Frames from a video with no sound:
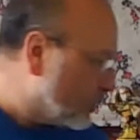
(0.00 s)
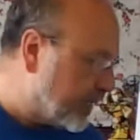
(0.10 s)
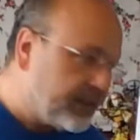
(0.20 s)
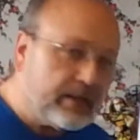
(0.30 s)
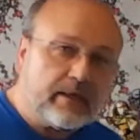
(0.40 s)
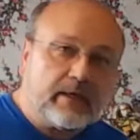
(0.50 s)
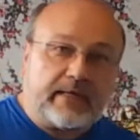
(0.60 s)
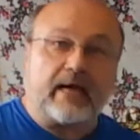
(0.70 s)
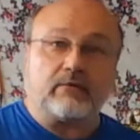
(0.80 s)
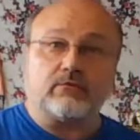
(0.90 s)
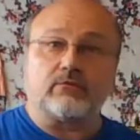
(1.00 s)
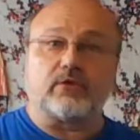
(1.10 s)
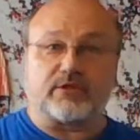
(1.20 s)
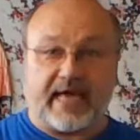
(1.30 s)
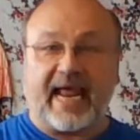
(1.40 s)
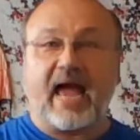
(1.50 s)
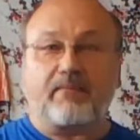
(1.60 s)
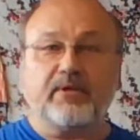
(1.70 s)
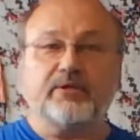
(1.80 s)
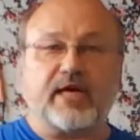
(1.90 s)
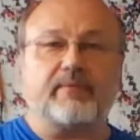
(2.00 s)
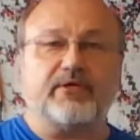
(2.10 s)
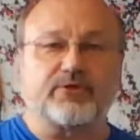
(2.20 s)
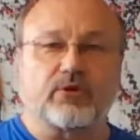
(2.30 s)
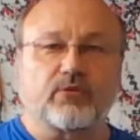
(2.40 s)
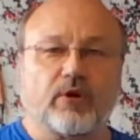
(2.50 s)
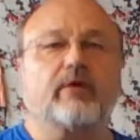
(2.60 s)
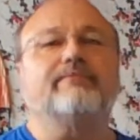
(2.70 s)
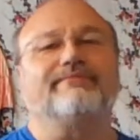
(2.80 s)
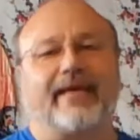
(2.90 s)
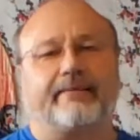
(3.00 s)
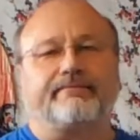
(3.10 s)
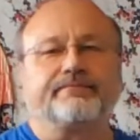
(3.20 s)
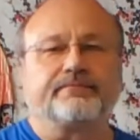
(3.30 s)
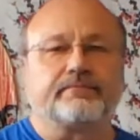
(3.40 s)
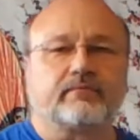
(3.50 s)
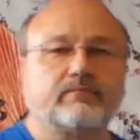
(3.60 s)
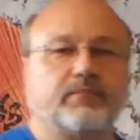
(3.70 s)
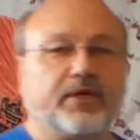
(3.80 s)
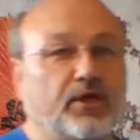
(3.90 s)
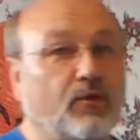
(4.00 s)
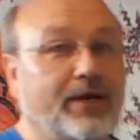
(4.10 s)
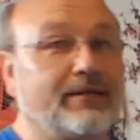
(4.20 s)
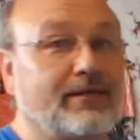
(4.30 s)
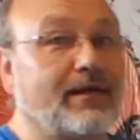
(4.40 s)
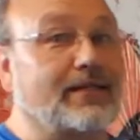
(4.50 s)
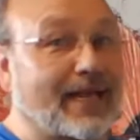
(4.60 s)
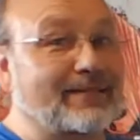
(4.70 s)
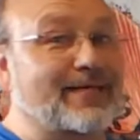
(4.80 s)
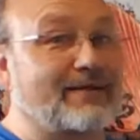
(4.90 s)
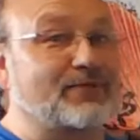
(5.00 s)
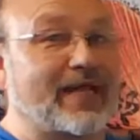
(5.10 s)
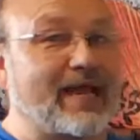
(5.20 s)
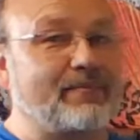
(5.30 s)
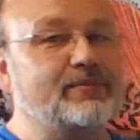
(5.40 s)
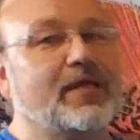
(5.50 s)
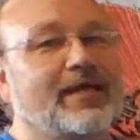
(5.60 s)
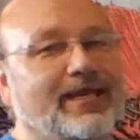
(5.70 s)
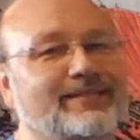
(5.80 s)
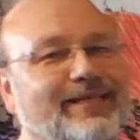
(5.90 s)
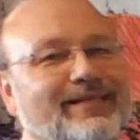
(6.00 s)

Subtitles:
Okay? Now, does that happen in Japanese sword work? Yeah. But you know what? A lot of times when it happens, it's